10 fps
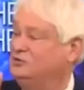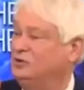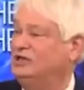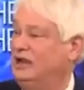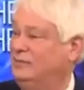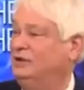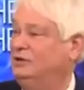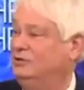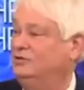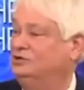And that's what's
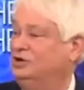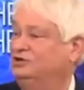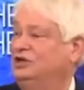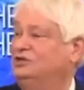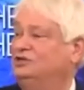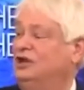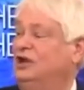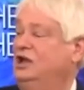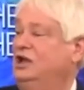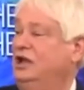happening during the church age.